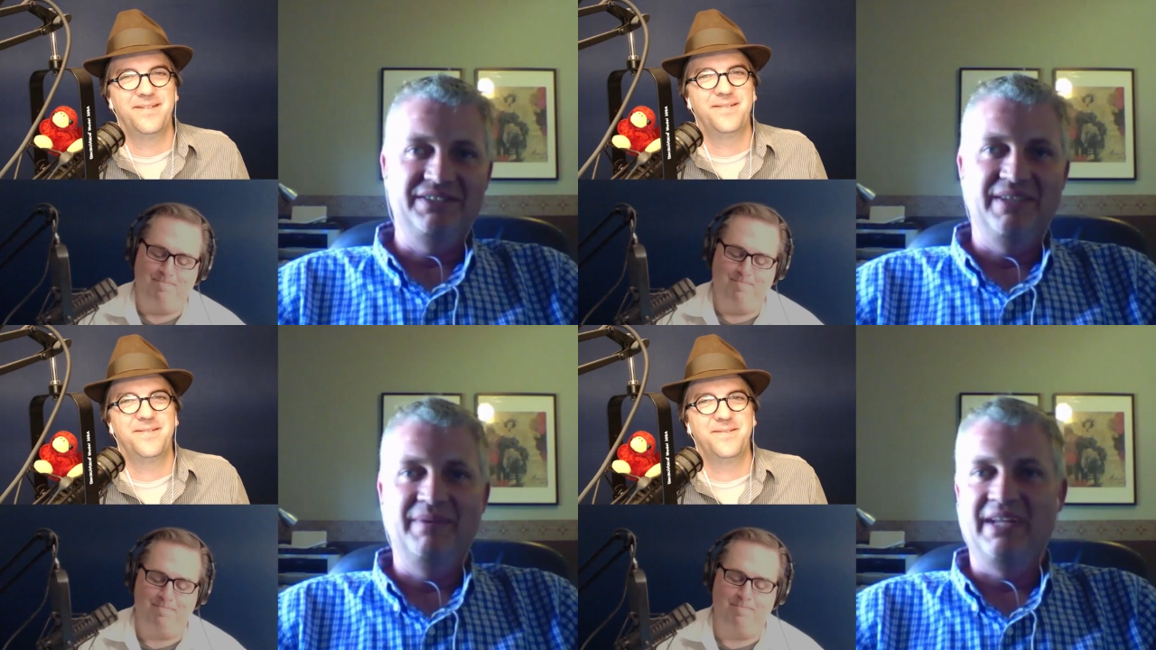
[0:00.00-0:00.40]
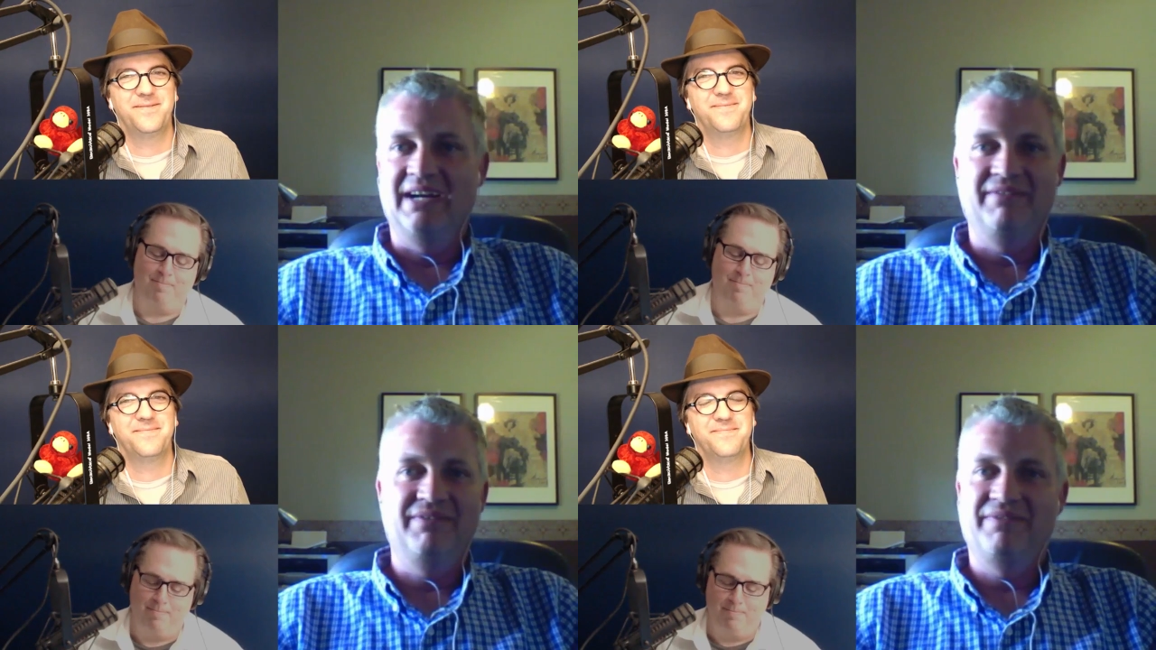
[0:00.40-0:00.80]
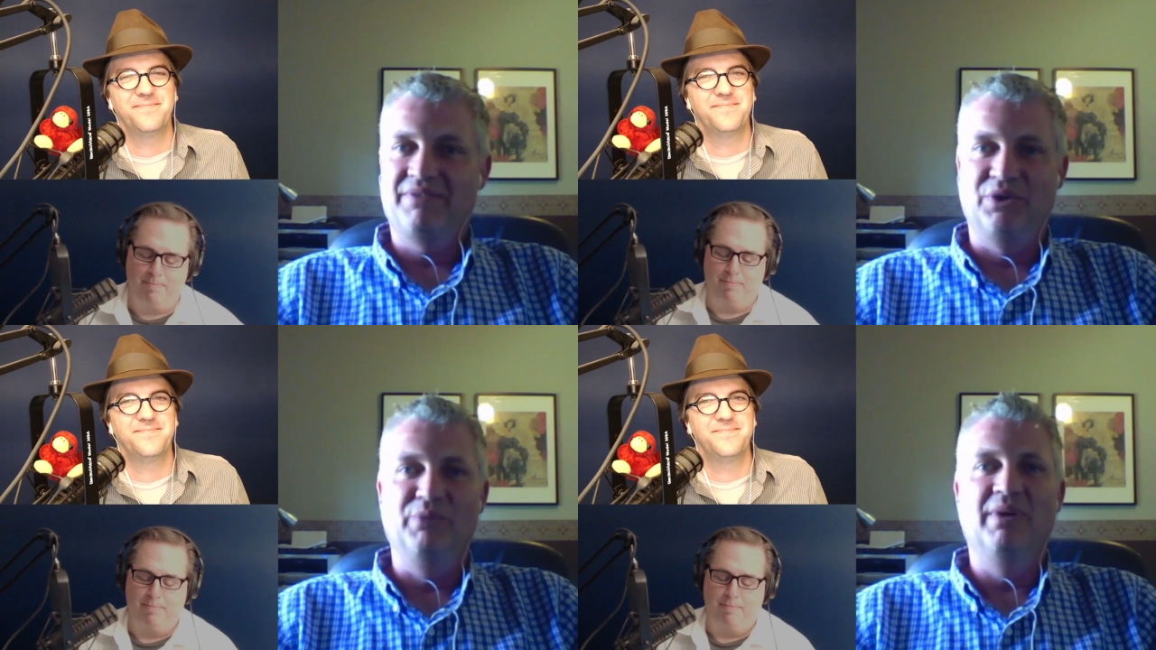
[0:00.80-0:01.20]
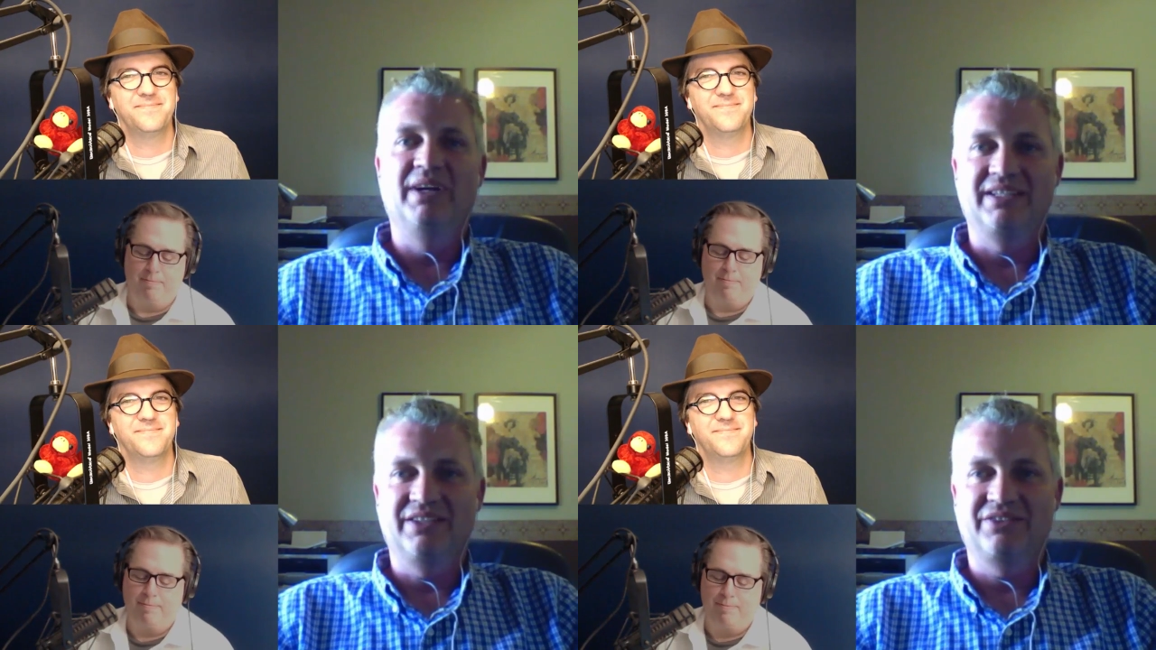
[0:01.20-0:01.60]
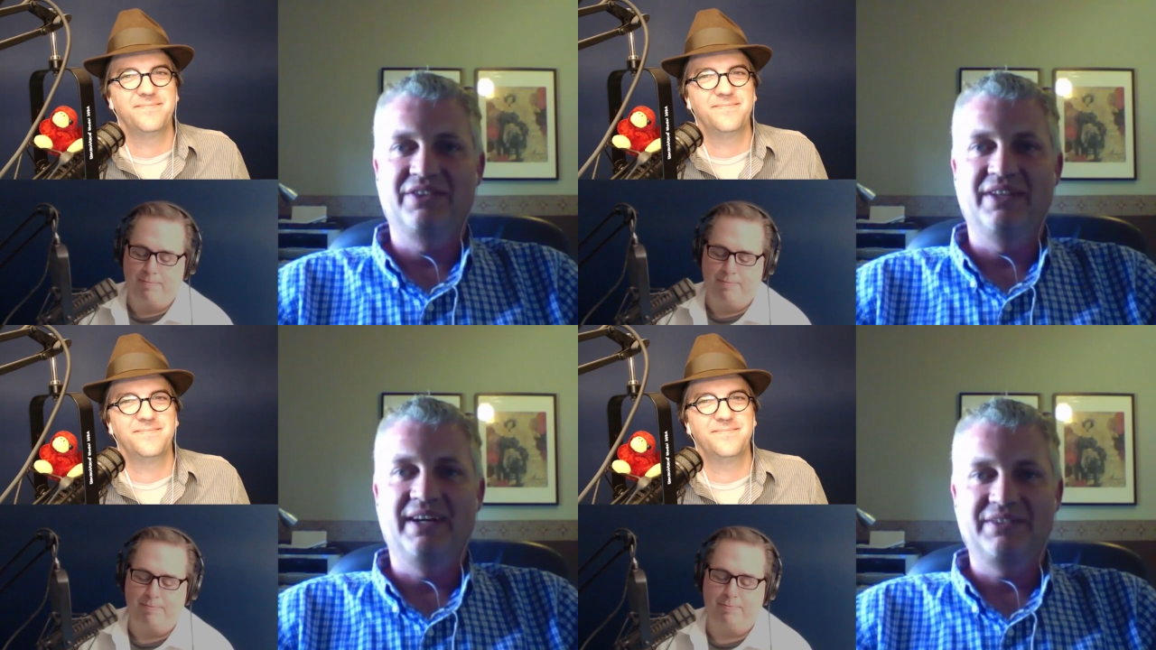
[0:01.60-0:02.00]
Speaker 1: somebody. I've throwing money into
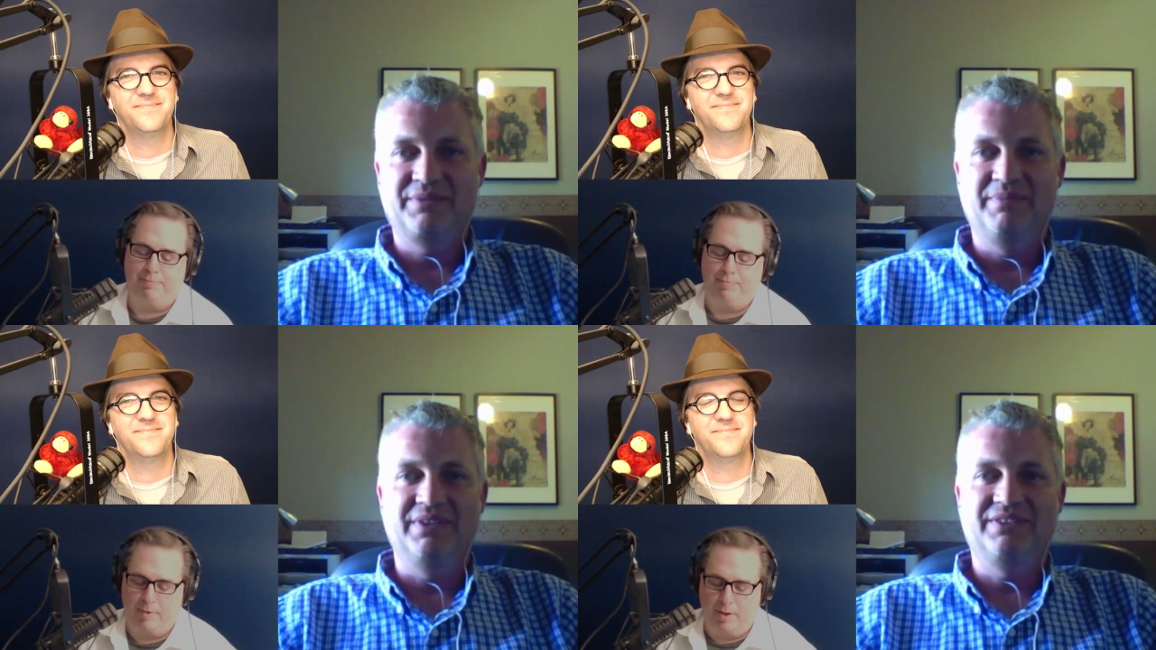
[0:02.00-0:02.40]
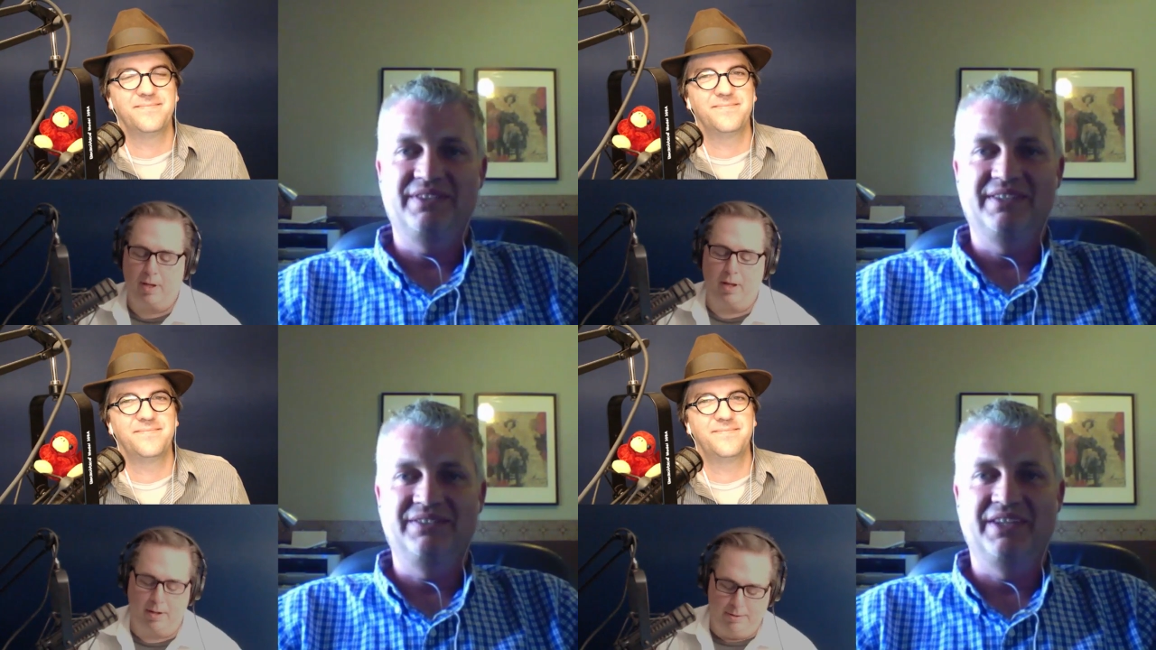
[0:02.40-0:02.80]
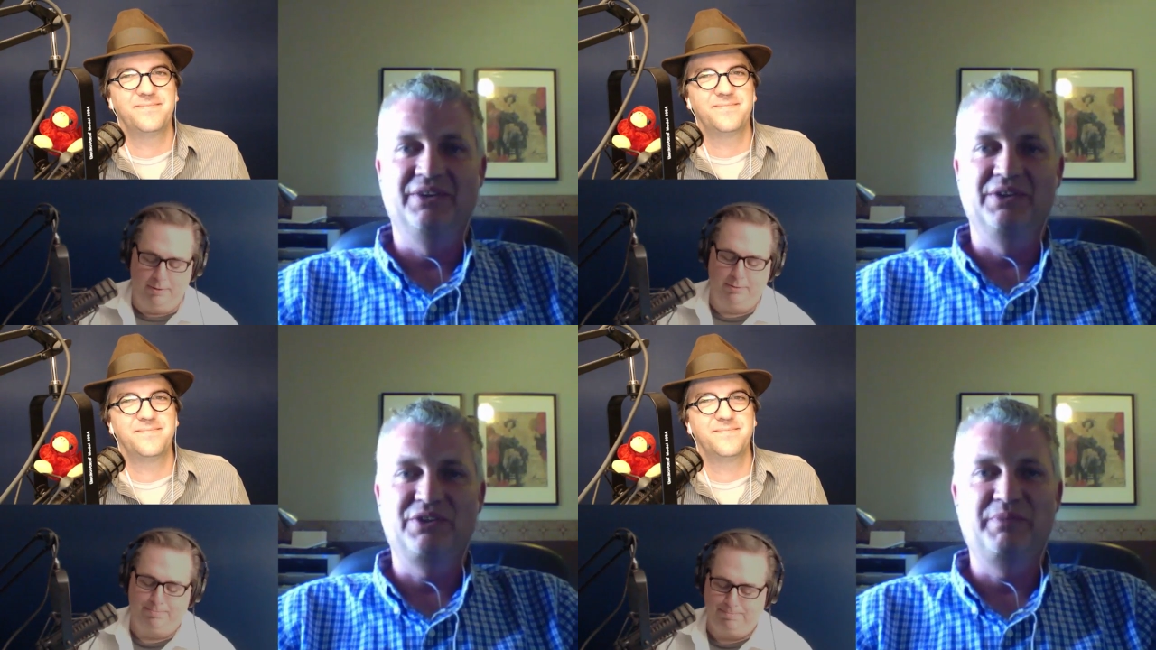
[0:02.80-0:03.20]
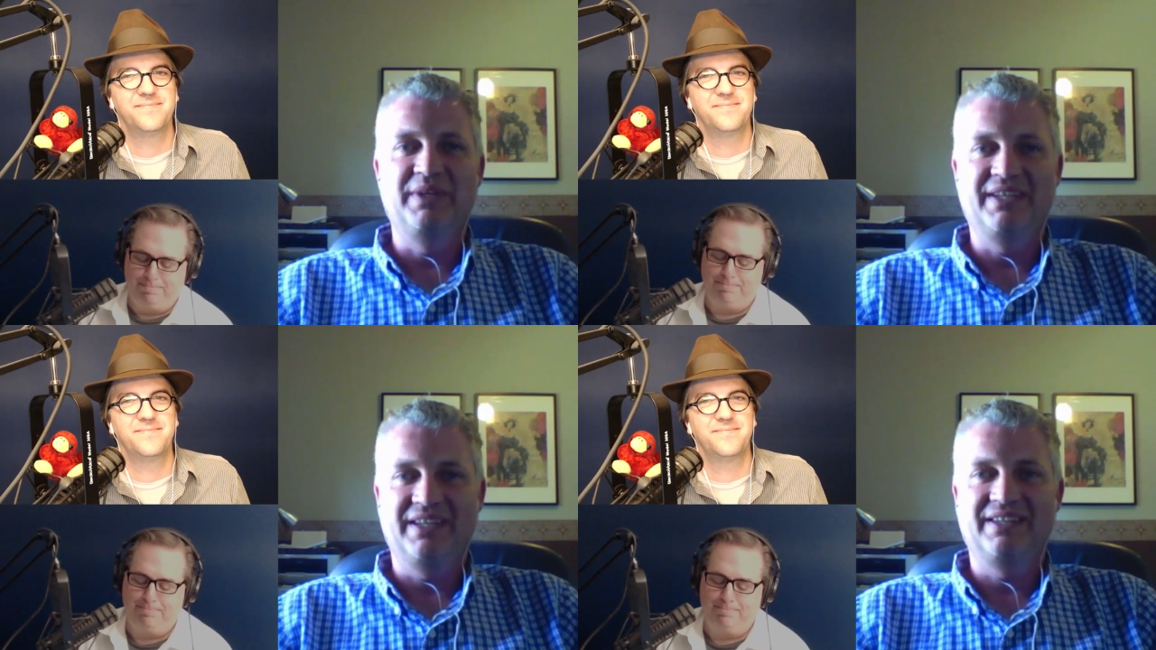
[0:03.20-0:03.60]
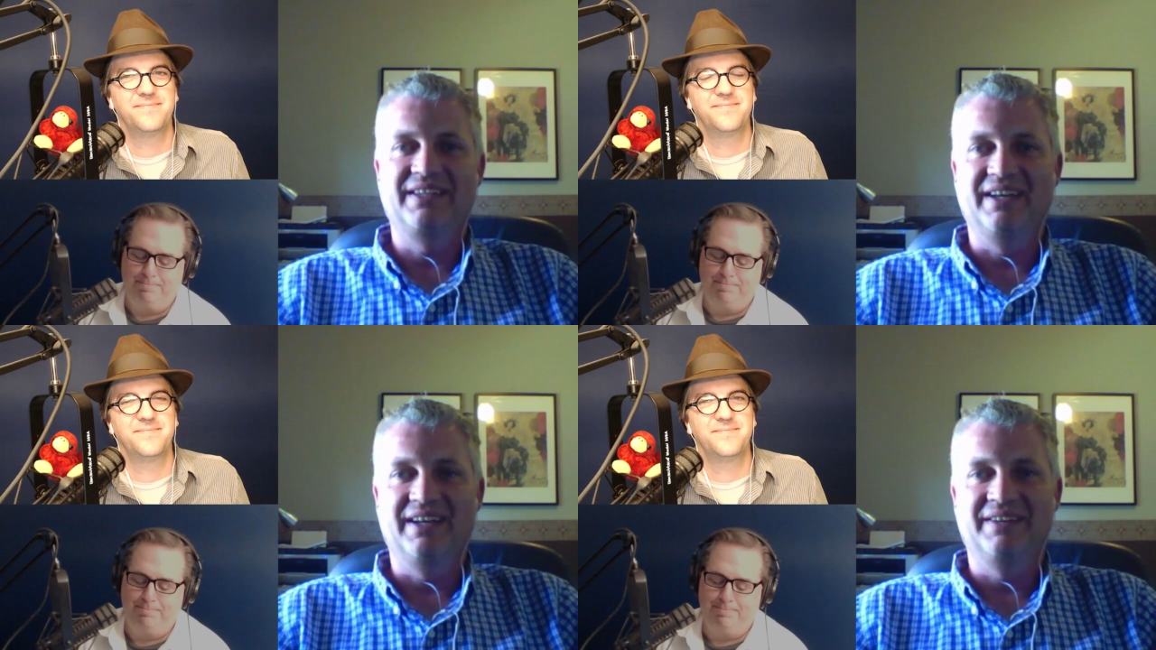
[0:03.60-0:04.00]
slots. But uh, generally
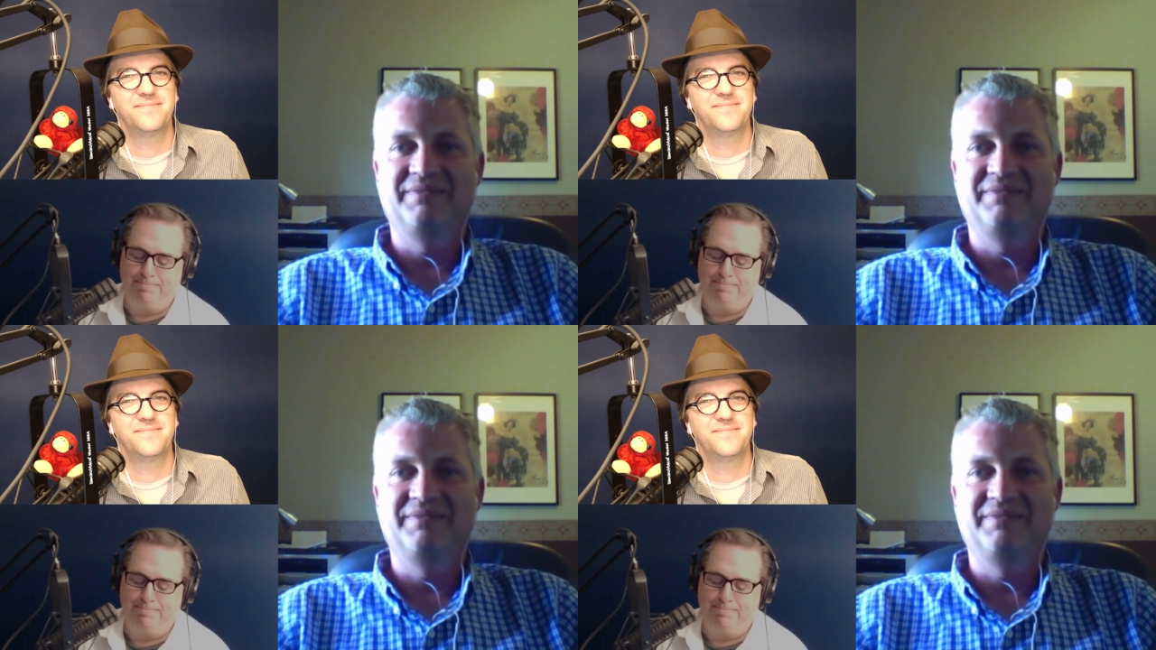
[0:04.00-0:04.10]
speaking, yeah,